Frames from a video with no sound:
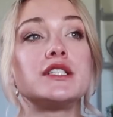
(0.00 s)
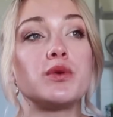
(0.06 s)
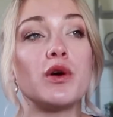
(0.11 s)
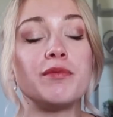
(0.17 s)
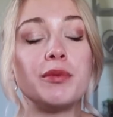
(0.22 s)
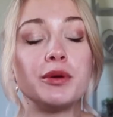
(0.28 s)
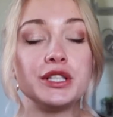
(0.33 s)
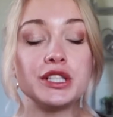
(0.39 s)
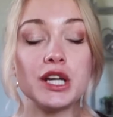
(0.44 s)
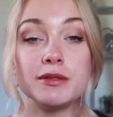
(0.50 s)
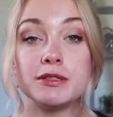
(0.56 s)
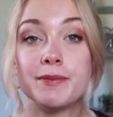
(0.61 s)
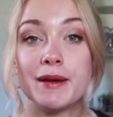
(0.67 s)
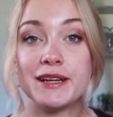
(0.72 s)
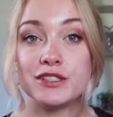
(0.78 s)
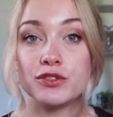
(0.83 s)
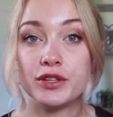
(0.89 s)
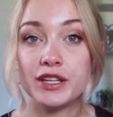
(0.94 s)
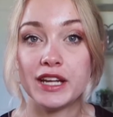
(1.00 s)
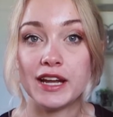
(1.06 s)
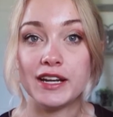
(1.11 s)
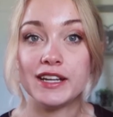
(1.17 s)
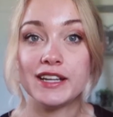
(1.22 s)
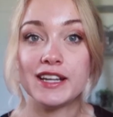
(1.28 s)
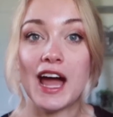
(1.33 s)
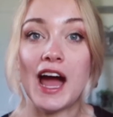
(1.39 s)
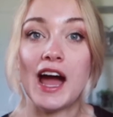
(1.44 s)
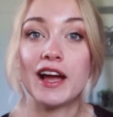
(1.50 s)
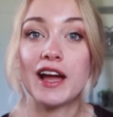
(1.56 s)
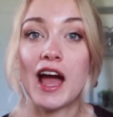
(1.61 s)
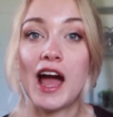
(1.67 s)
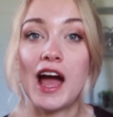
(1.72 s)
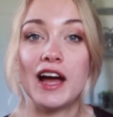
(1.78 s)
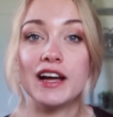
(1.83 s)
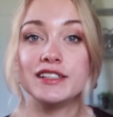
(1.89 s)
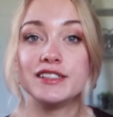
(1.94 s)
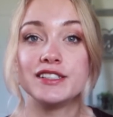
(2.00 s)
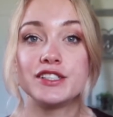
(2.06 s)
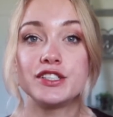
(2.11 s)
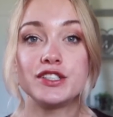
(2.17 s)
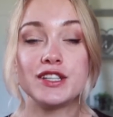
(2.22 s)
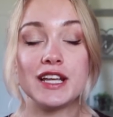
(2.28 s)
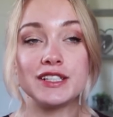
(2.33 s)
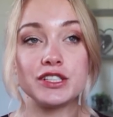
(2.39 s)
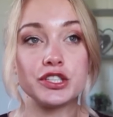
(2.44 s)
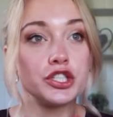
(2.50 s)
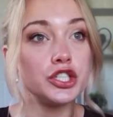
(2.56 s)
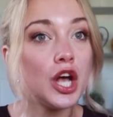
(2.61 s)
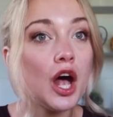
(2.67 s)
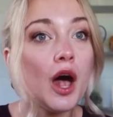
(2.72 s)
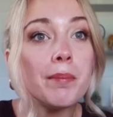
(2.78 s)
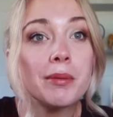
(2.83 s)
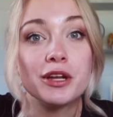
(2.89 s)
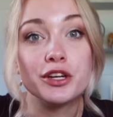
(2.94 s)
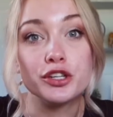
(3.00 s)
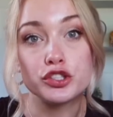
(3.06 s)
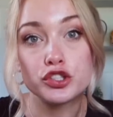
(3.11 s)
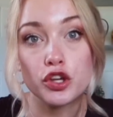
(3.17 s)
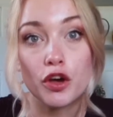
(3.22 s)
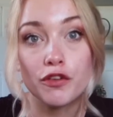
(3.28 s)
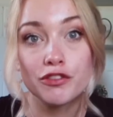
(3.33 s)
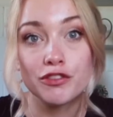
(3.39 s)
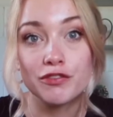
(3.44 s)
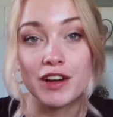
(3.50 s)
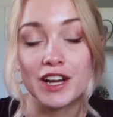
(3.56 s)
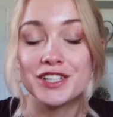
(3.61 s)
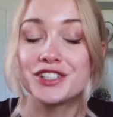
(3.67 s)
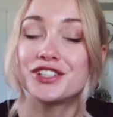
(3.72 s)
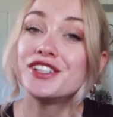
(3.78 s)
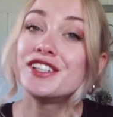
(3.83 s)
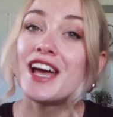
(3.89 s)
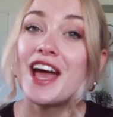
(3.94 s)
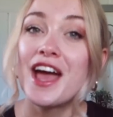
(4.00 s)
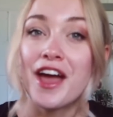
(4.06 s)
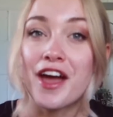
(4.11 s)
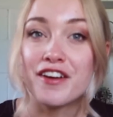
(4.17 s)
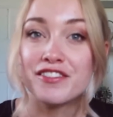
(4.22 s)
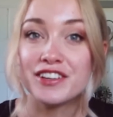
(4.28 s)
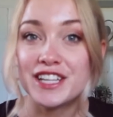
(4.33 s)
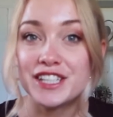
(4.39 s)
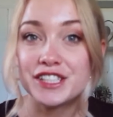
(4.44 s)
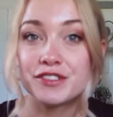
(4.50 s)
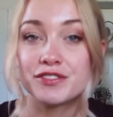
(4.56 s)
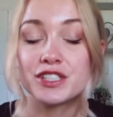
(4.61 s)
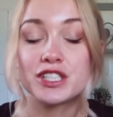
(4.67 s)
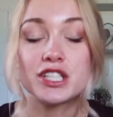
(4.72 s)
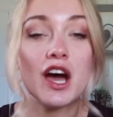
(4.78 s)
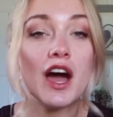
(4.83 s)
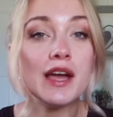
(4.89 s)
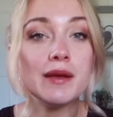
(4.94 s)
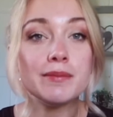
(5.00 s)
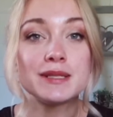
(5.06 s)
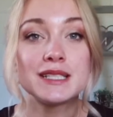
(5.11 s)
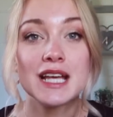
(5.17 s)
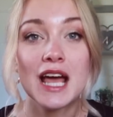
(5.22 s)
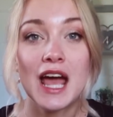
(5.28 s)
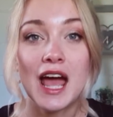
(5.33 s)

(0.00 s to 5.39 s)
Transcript: 12 body types are based on yin and yang, and there's a sharp and a soft version of each of the types,